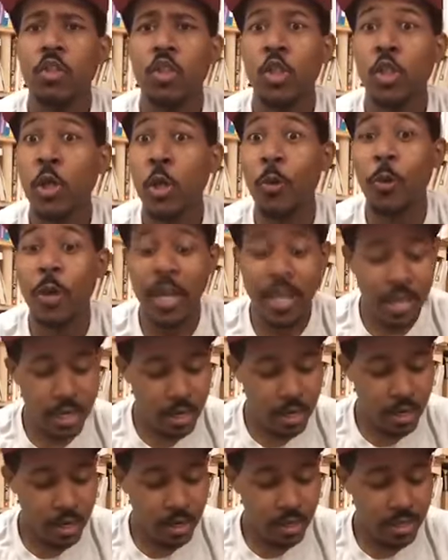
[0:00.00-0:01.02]
You know
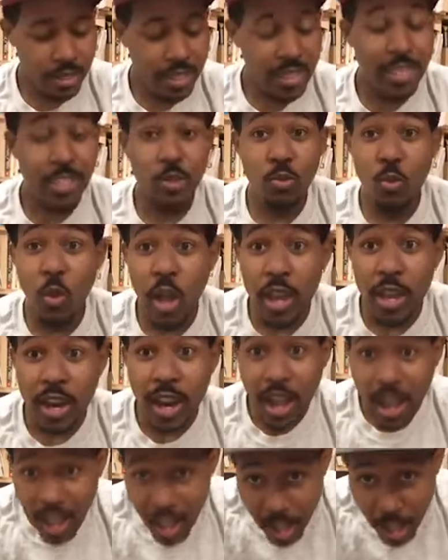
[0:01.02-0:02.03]
what? Guess
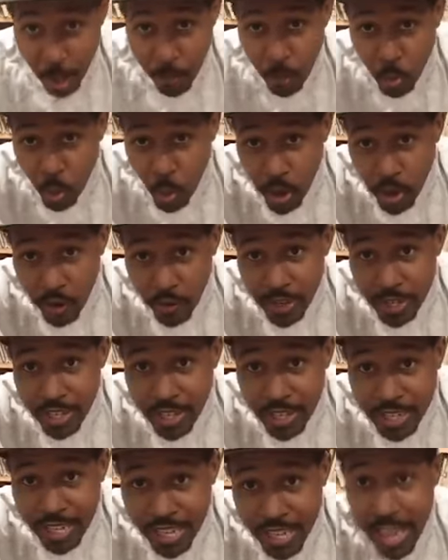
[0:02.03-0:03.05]
what? I'm wearing
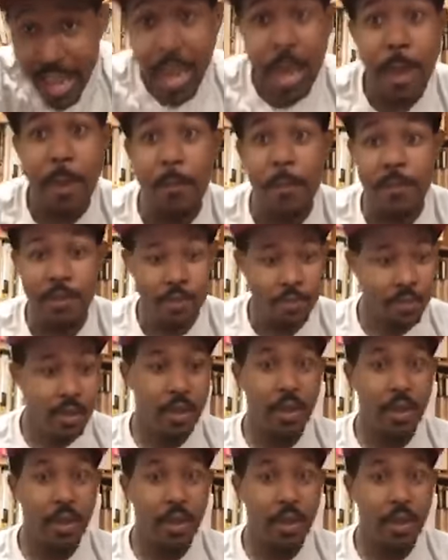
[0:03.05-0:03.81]
a cap,